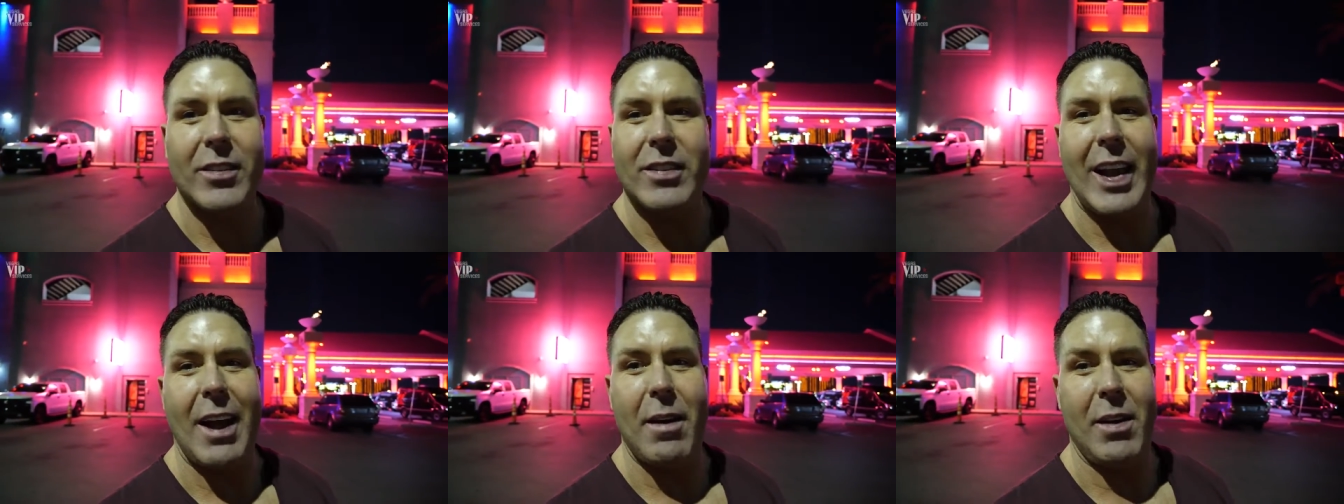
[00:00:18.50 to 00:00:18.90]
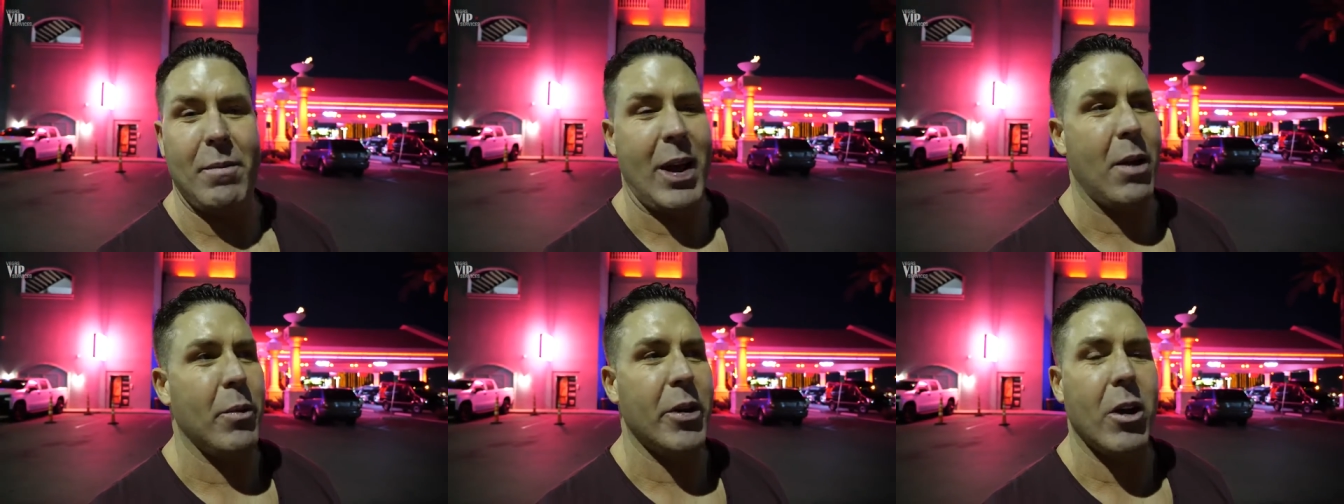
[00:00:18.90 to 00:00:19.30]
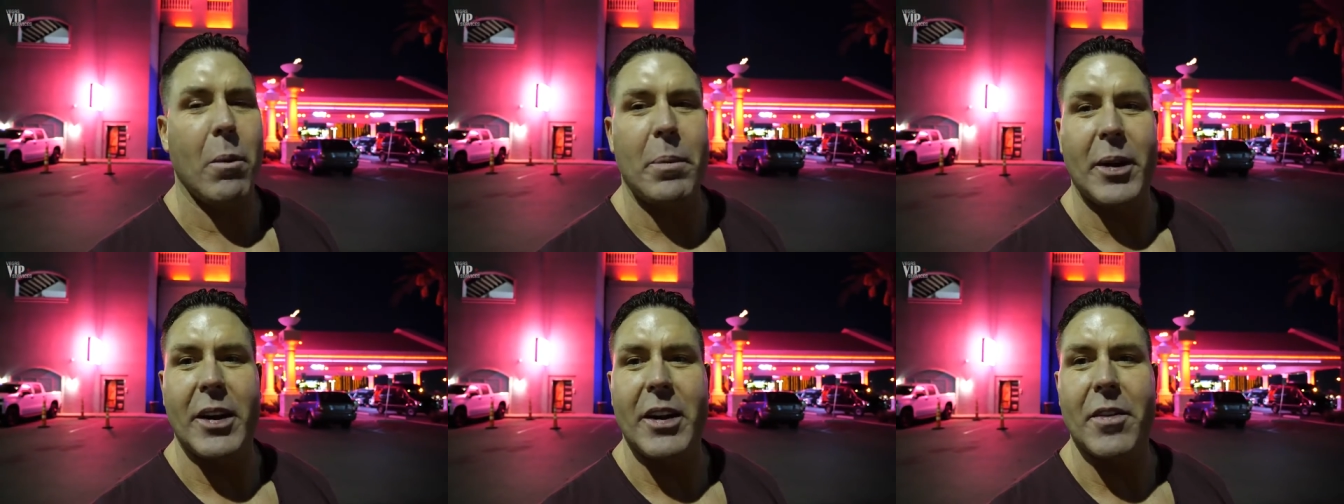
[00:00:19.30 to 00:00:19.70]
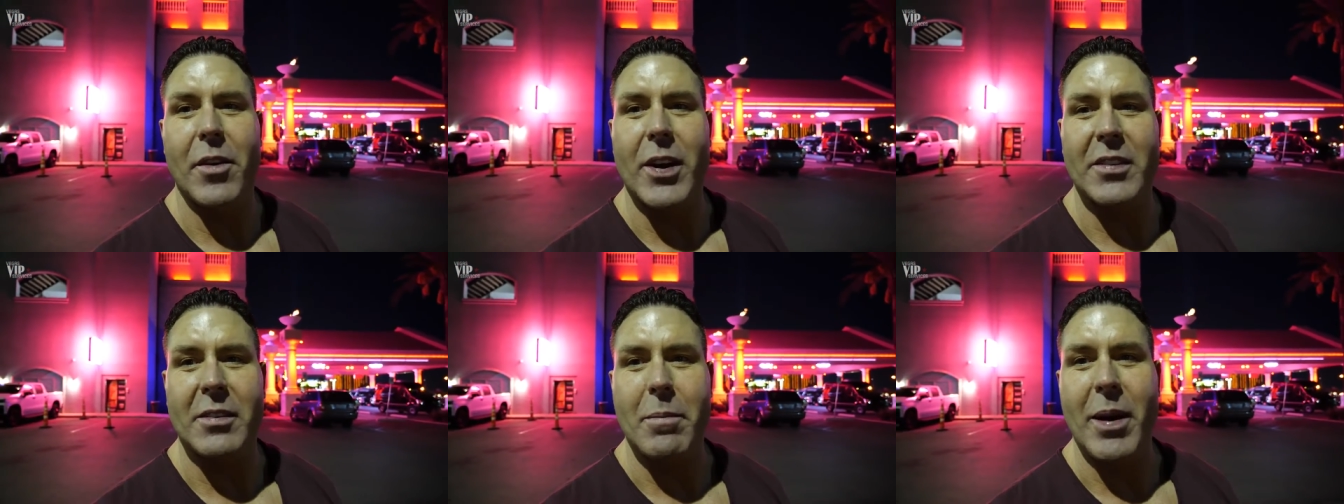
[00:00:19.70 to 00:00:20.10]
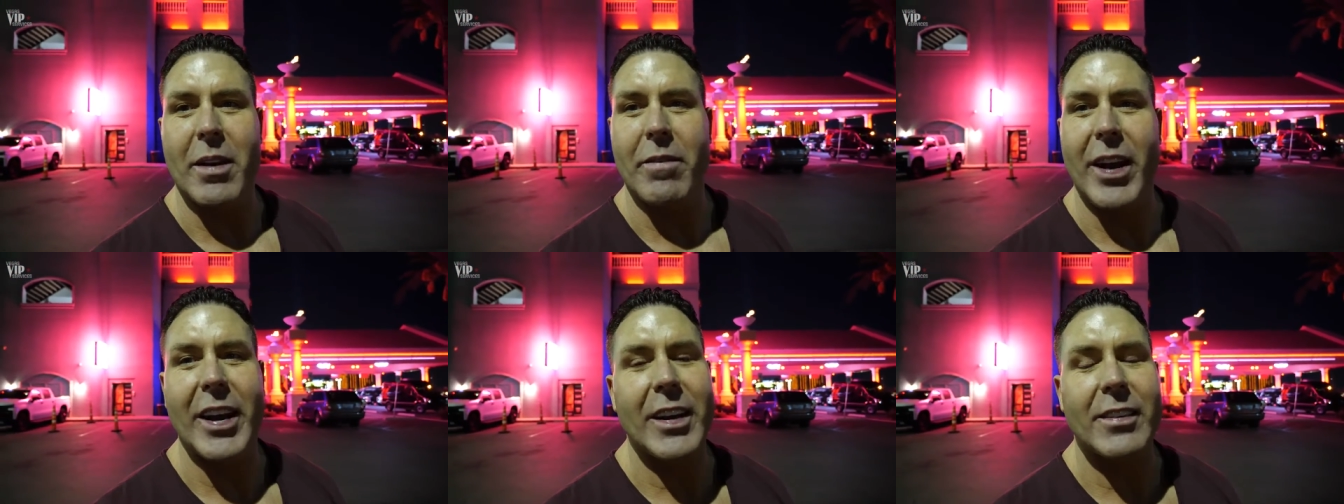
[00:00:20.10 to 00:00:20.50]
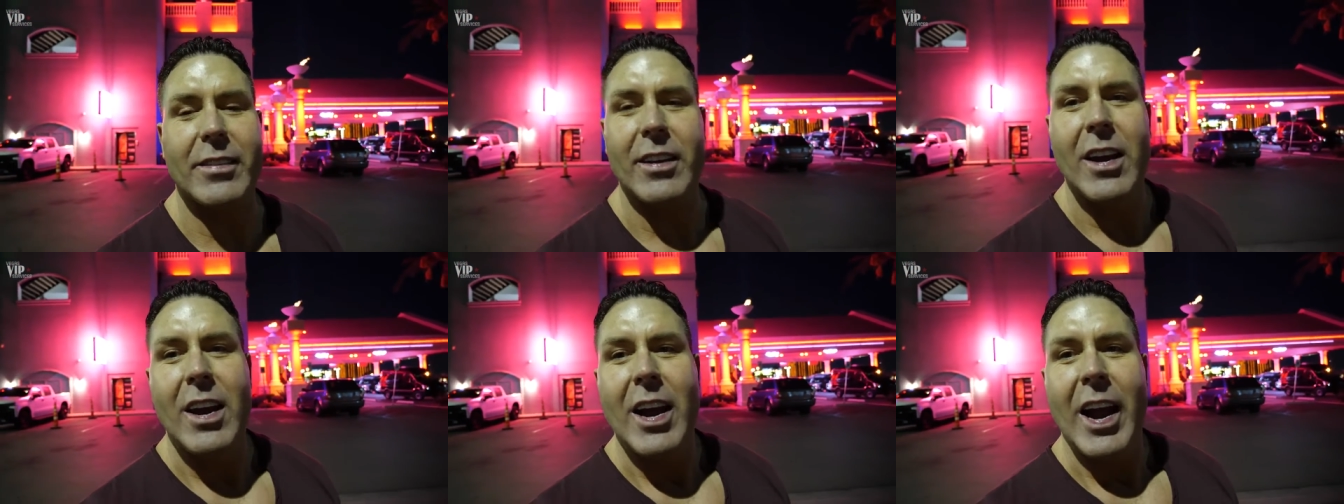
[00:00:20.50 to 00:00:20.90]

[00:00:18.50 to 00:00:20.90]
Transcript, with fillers: is not, not reopened, and neither has the Men of Vegas.